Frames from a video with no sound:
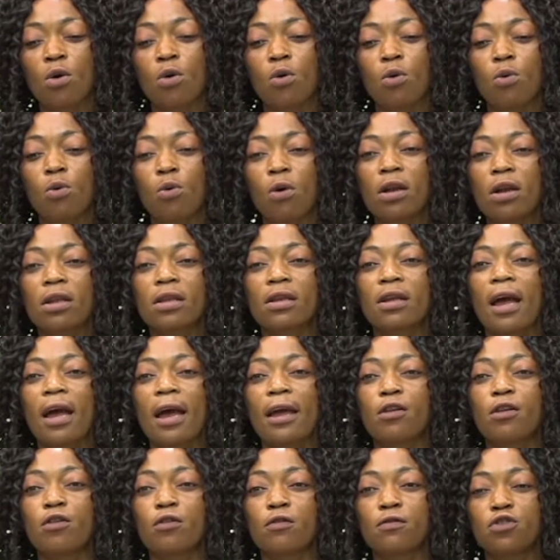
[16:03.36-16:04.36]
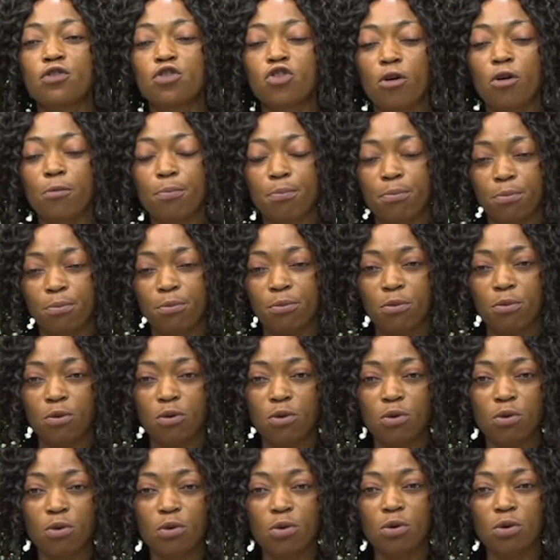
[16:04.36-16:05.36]
what kind of job
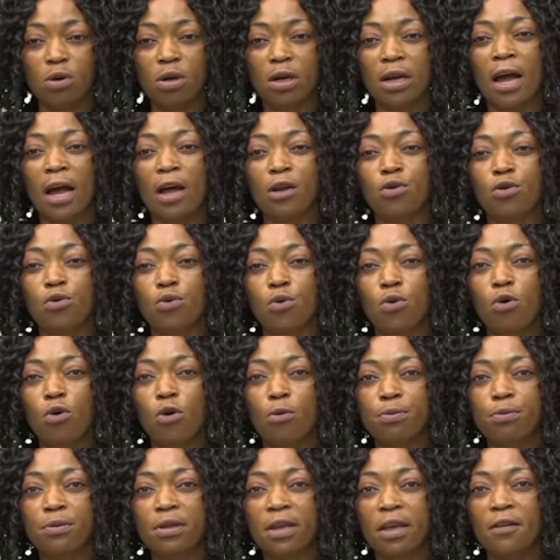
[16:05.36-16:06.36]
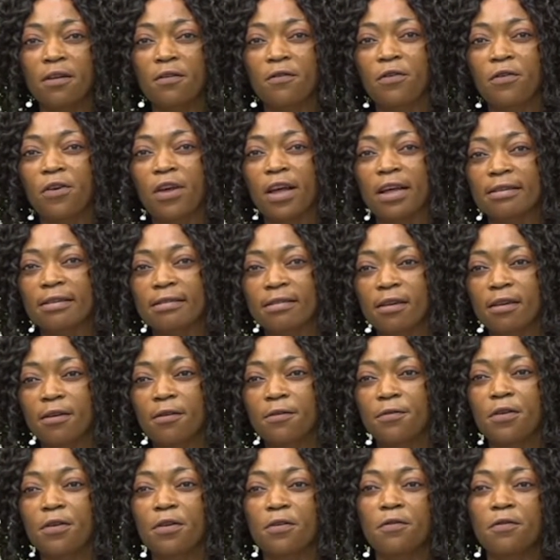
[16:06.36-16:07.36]
can you obtain for
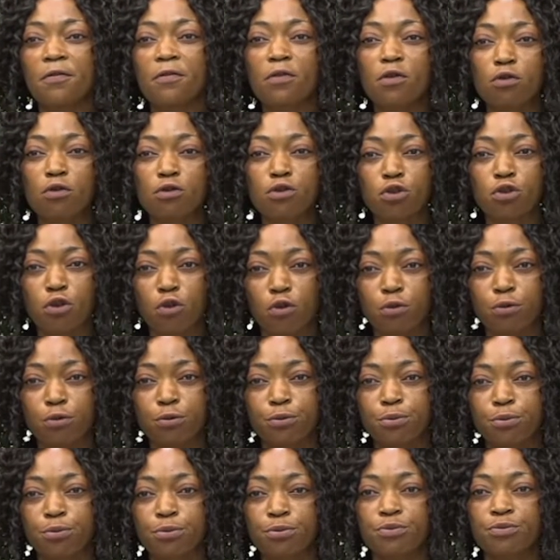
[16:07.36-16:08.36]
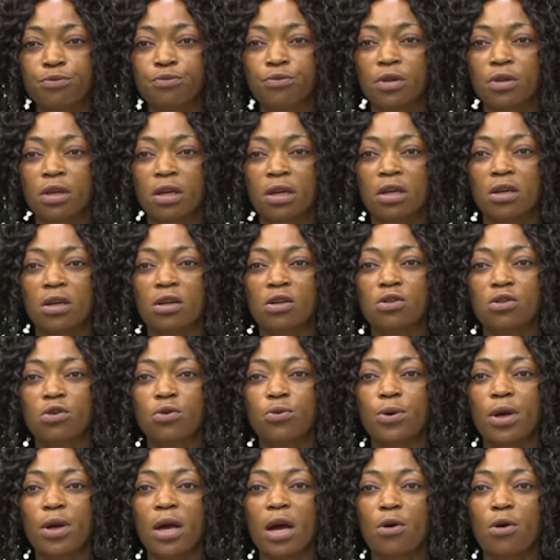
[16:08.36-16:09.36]
yourself in future?
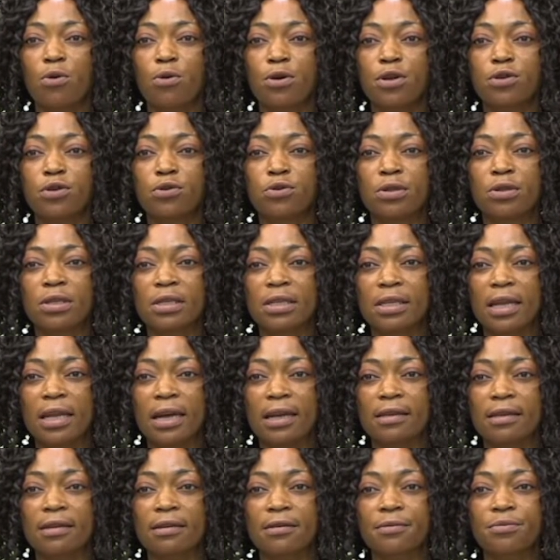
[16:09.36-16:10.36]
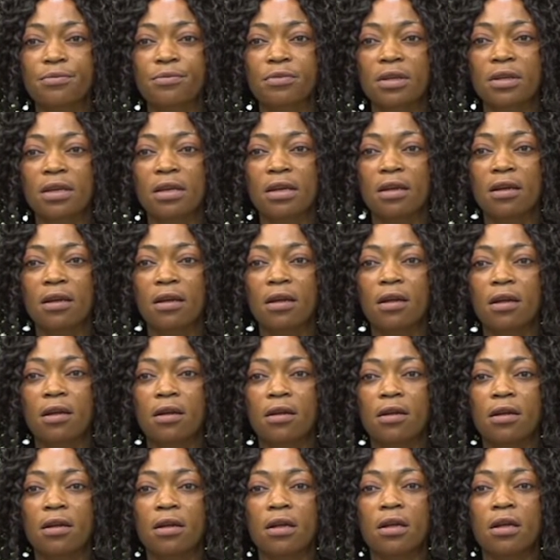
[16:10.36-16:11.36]
So we are going to see that.
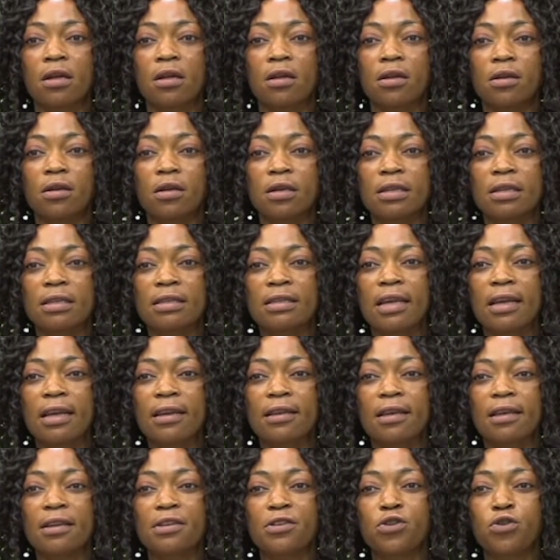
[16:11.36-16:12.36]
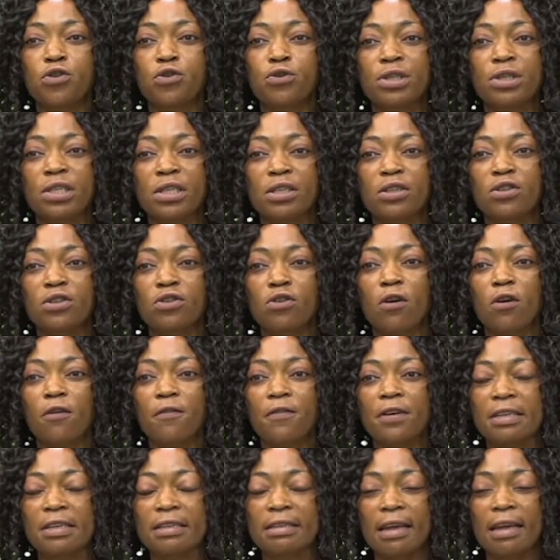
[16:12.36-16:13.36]
State the duties
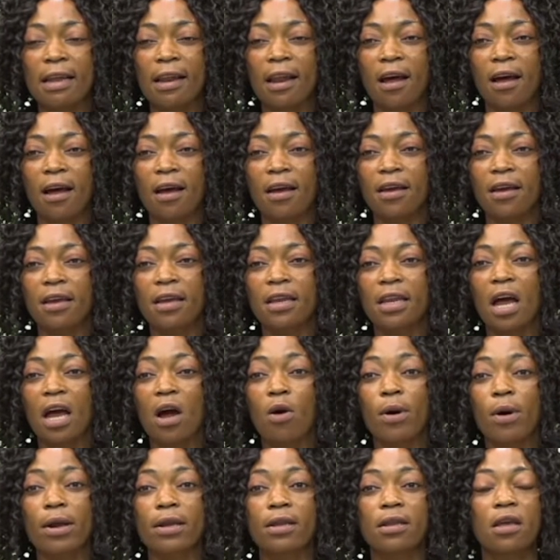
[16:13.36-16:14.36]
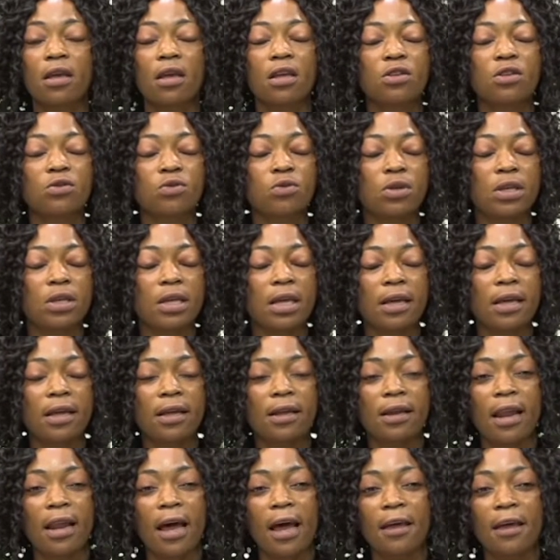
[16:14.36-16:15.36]
of a seller in our
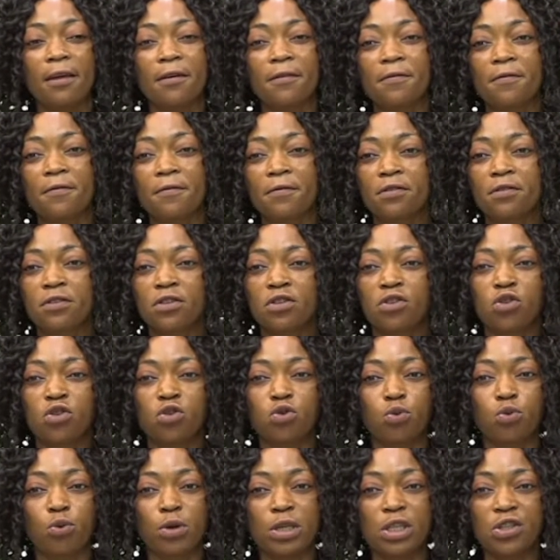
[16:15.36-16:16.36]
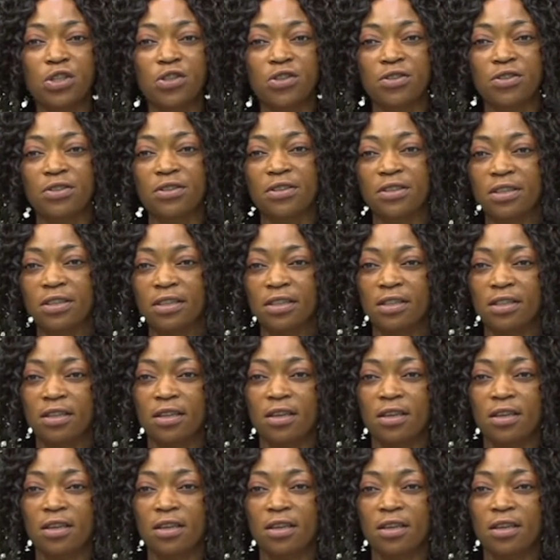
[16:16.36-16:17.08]
day-to-day life situations.